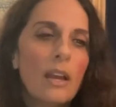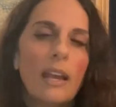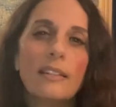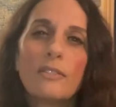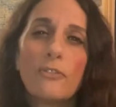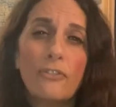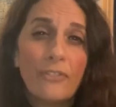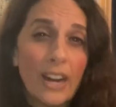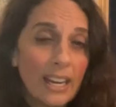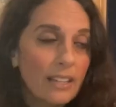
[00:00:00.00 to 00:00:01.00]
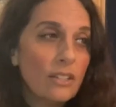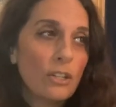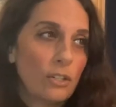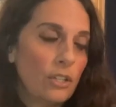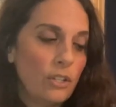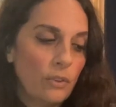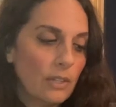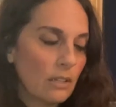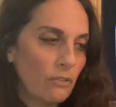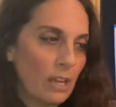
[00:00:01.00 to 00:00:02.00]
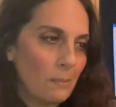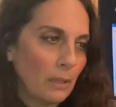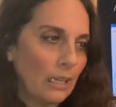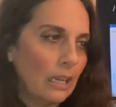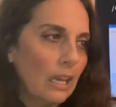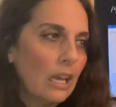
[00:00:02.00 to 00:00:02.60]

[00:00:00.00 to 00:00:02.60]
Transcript: It's fun to do as a family.